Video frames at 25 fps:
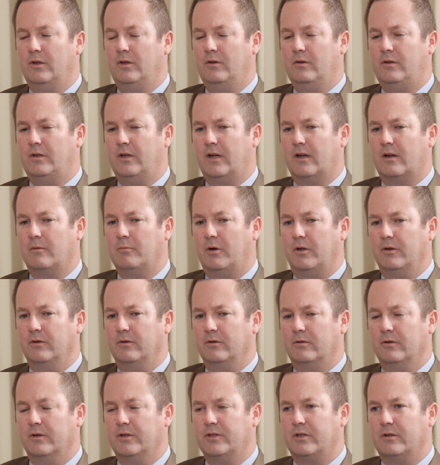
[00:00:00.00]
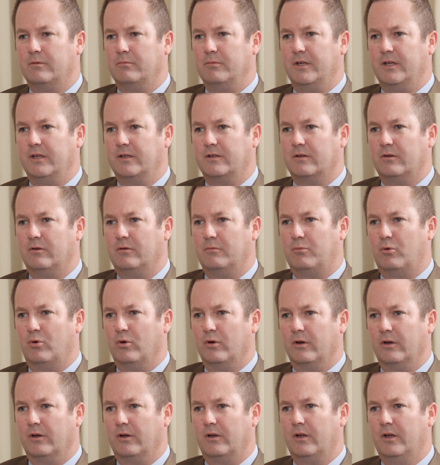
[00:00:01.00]
you talk about nutrition being so
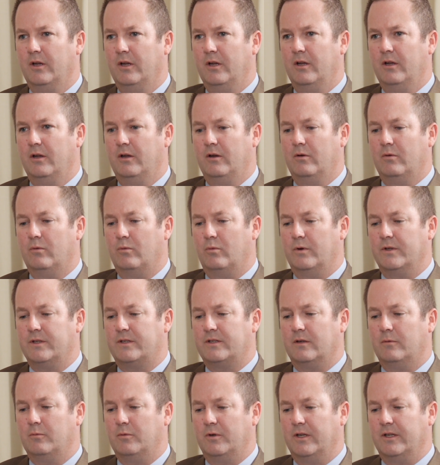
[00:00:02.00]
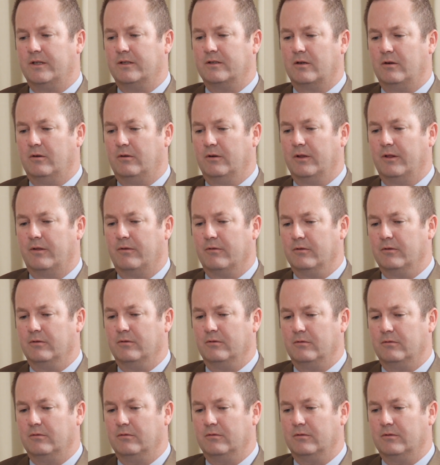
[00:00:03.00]
important. When someone is going
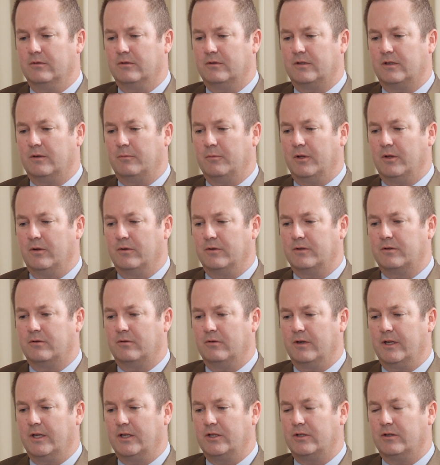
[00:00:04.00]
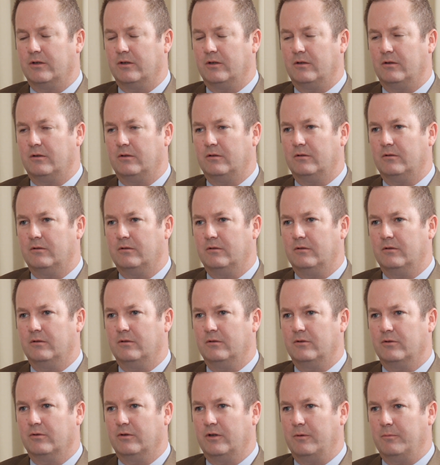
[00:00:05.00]
through some of those traditional
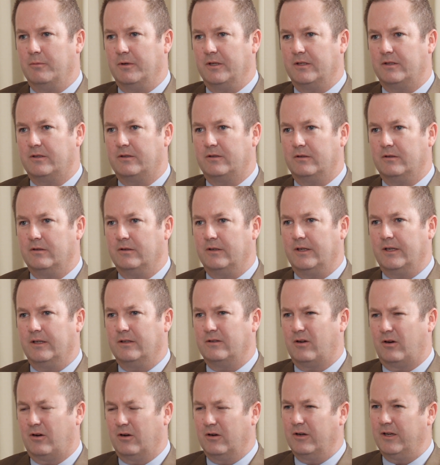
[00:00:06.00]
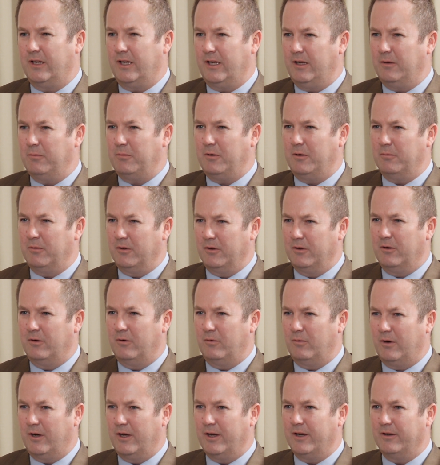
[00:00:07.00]
treatments, it's hard to eat. People
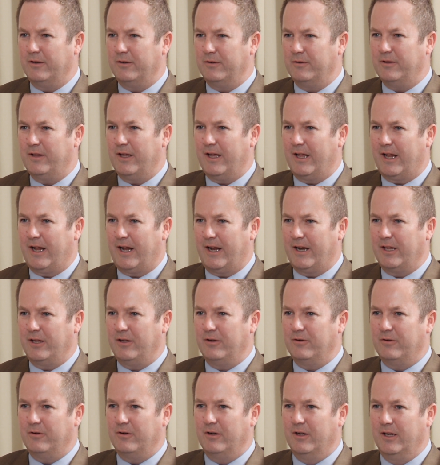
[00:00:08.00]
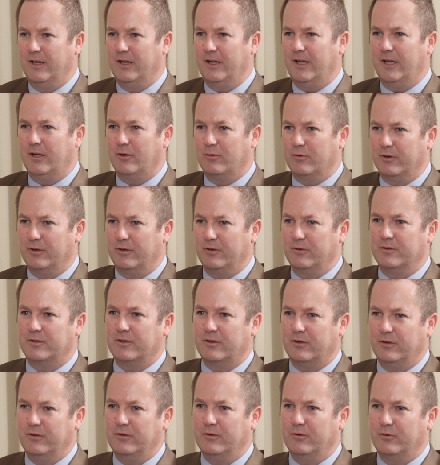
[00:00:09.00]
don't want to do that. How do you introduce
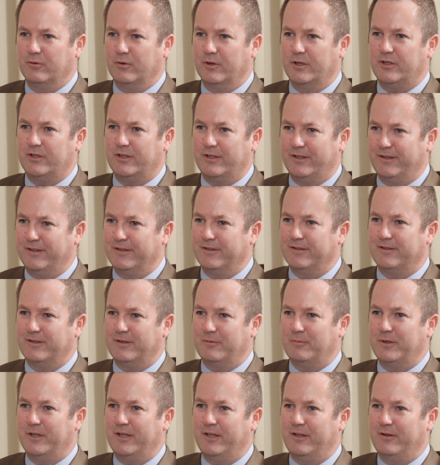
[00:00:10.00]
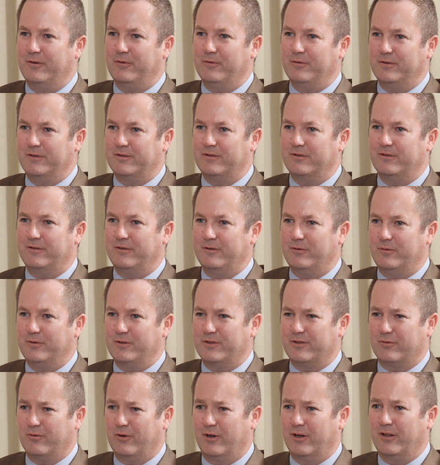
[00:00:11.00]
good nutrition into somebody who's
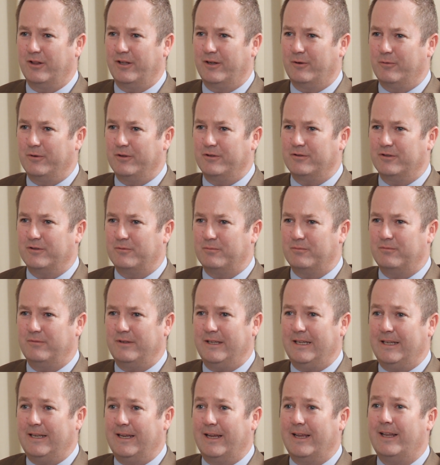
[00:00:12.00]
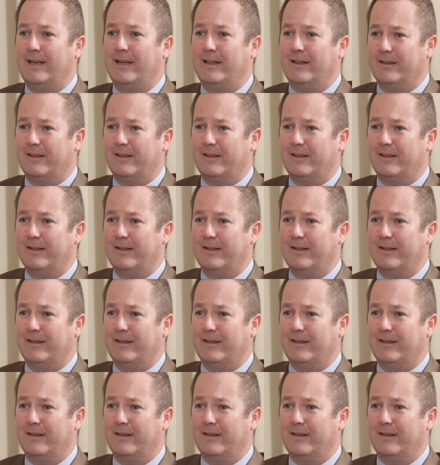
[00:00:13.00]
who's struggling with just eating